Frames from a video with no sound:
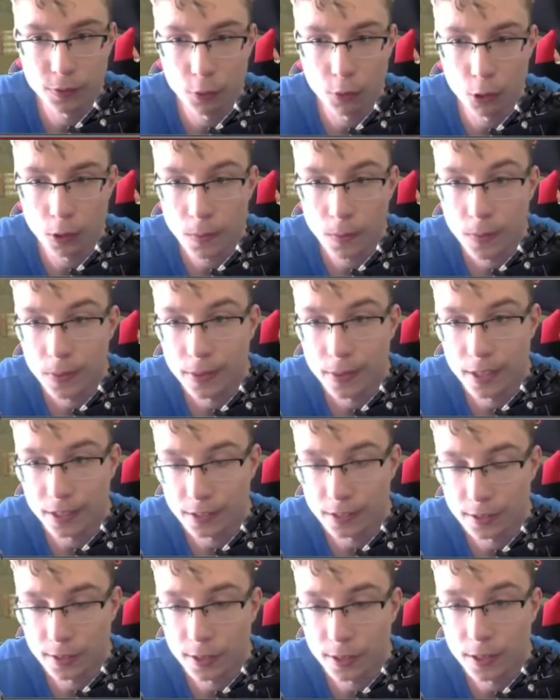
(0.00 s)
full
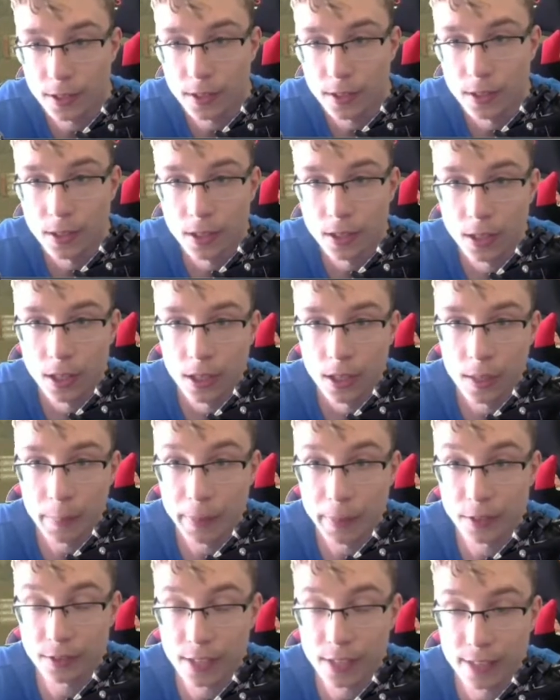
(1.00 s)
next turn,
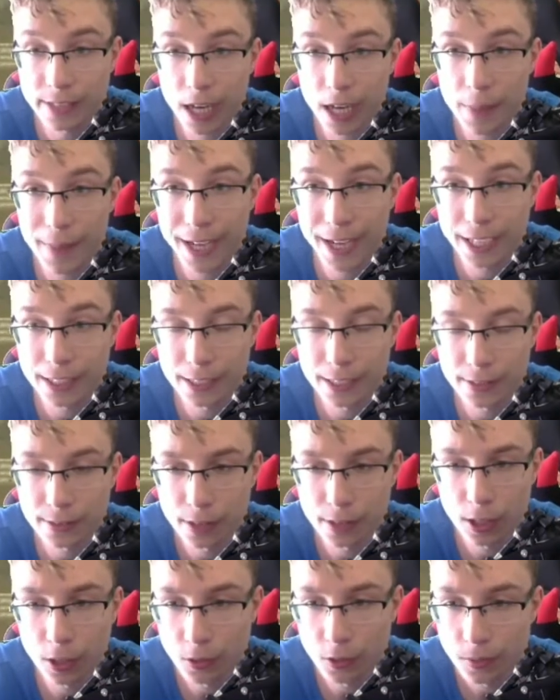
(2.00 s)
because that's how
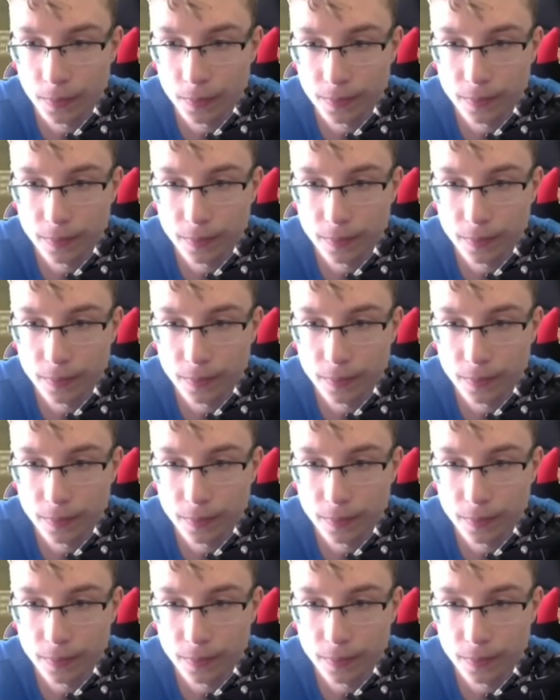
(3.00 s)
mechanics go